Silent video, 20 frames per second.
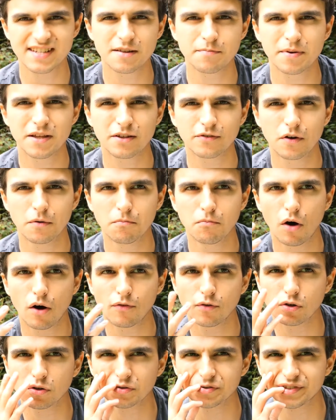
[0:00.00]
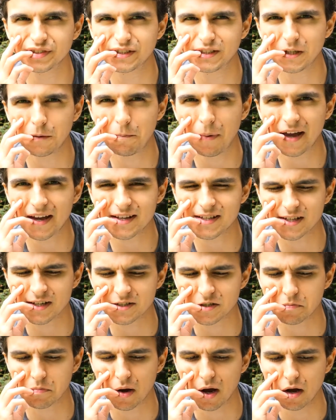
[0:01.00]
is a bit of a moral debate, I
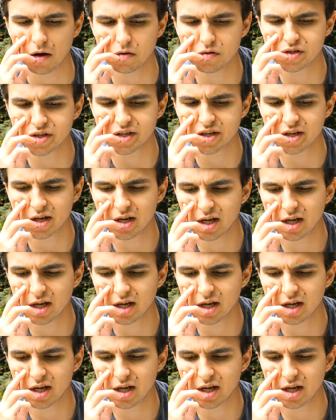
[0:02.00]
suppose,